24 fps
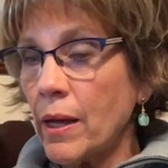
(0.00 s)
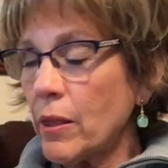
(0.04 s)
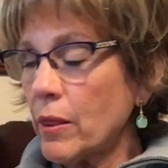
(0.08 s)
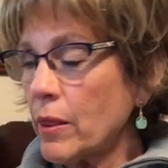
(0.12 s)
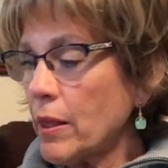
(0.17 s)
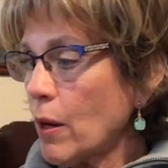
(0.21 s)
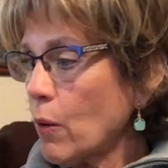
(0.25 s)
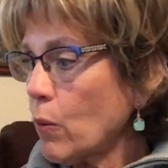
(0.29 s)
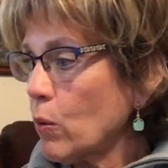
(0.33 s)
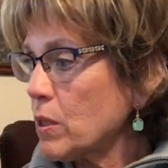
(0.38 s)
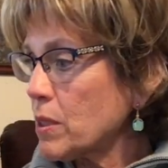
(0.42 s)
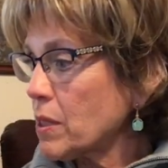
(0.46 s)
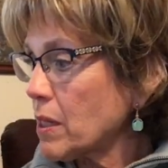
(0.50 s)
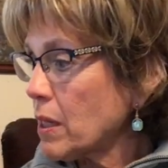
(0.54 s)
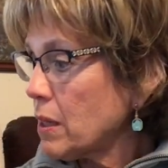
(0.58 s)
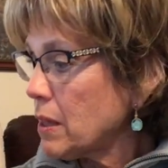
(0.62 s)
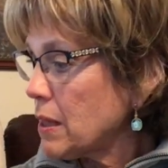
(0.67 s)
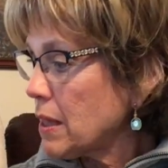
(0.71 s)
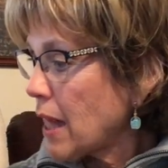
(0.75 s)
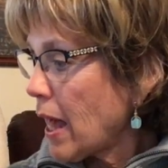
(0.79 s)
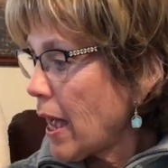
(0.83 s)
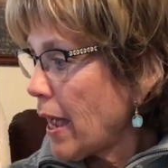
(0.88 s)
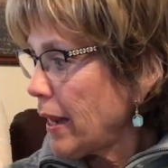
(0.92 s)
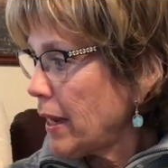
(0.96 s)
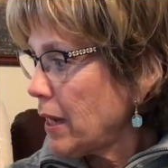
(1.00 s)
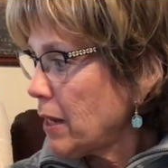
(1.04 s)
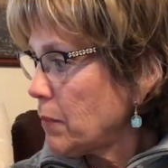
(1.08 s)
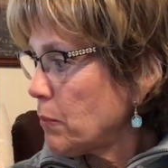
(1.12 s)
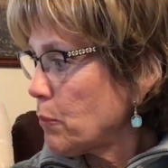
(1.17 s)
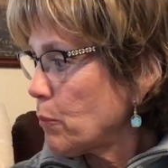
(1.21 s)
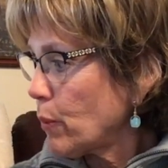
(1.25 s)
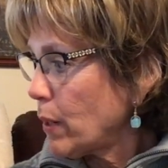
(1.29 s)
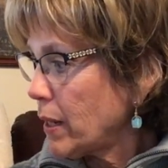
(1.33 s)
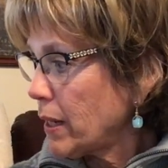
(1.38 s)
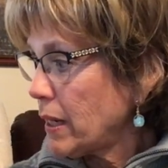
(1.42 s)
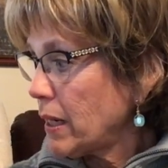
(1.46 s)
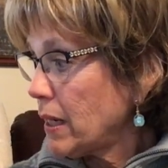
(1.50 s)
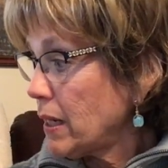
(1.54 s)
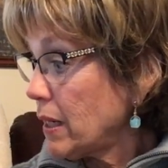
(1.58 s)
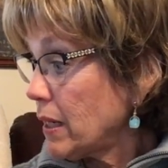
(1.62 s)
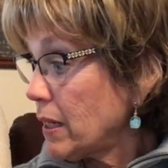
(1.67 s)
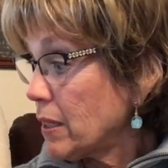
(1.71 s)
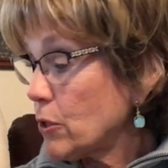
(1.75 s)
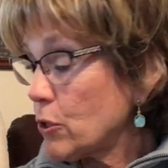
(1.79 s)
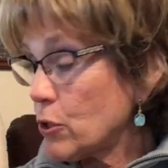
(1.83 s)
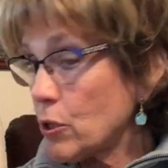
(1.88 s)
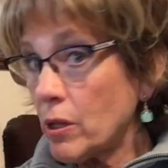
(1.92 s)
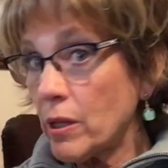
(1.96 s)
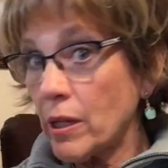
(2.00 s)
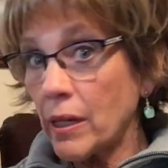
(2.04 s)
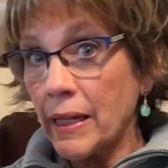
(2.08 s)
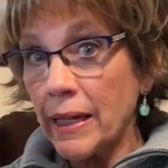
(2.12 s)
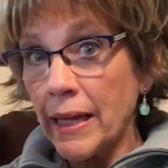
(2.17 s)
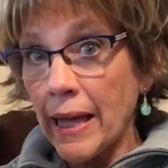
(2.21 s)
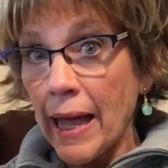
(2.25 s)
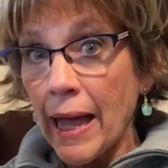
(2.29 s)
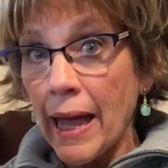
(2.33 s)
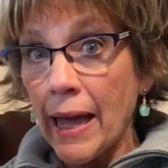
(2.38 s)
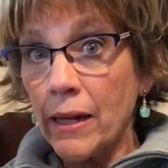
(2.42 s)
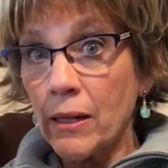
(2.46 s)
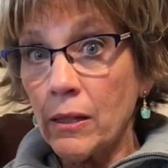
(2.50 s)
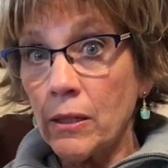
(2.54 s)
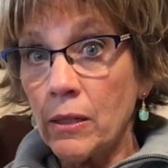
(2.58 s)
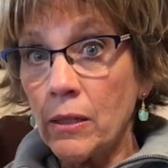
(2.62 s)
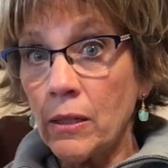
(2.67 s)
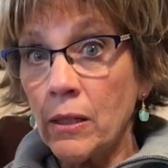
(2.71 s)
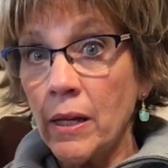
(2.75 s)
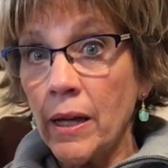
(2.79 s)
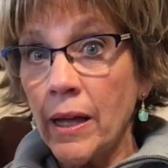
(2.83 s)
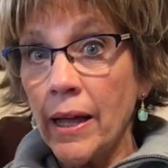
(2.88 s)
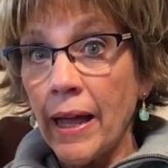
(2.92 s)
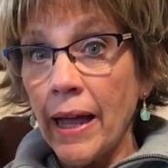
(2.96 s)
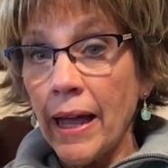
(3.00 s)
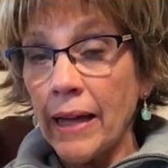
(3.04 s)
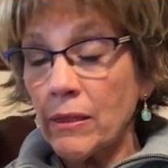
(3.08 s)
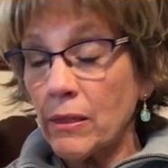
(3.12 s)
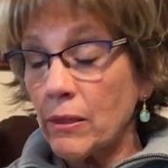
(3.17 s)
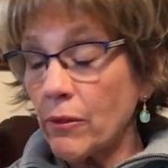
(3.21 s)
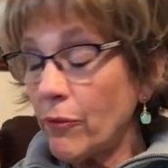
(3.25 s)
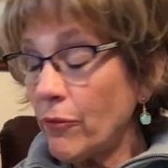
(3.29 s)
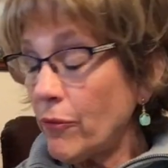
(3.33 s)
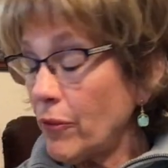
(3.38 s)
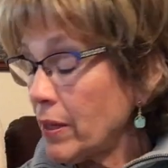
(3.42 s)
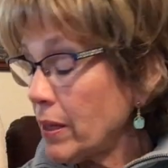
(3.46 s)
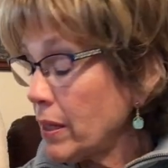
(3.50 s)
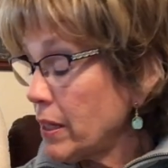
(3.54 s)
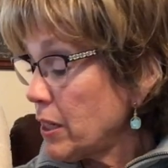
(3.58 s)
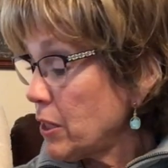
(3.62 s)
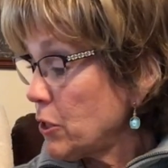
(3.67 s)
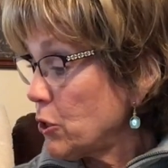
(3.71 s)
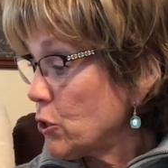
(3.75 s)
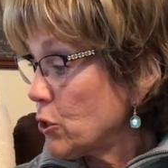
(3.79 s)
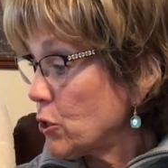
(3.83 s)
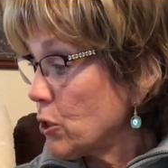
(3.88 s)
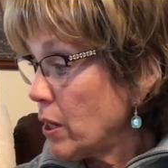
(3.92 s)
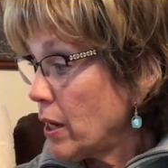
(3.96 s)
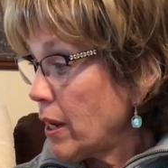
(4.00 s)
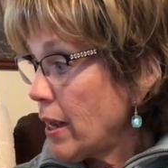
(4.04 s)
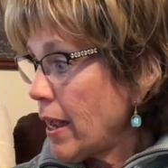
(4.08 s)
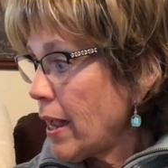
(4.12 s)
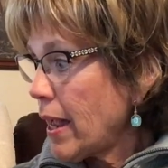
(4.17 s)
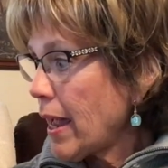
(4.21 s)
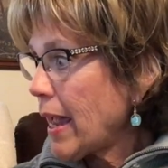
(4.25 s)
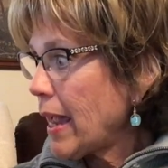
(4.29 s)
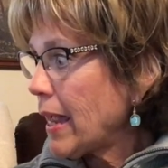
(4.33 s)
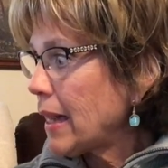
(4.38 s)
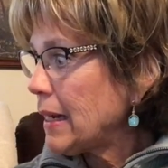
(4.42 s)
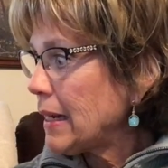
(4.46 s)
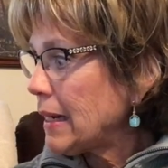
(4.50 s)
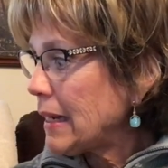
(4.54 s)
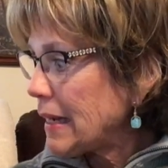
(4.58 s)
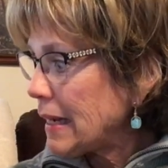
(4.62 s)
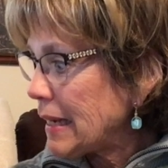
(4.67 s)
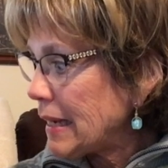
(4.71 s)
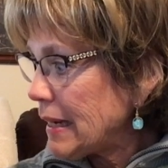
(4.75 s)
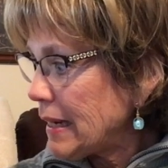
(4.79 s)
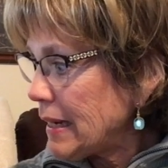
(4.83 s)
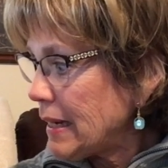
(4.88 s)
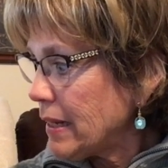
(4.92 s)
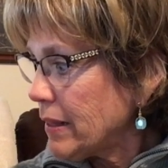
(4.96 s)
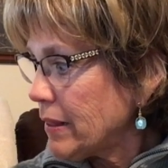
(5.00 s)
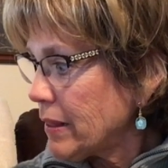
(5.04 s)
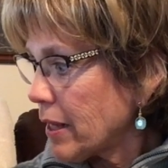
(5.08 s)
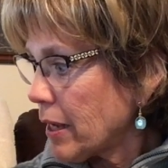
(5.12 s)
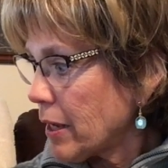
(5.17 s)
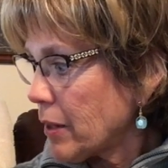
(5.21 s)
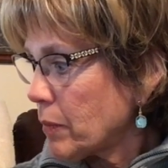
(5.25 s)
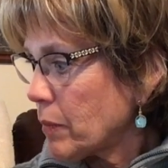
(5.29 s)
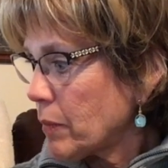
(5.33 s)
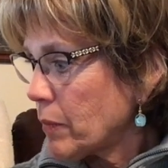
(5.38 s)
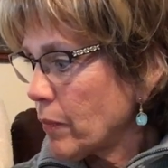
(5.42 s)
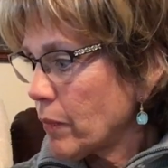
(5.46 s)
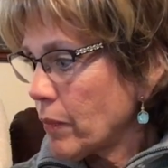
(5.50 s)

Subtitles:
there was a lion breaking into the cattle at the village and eating them.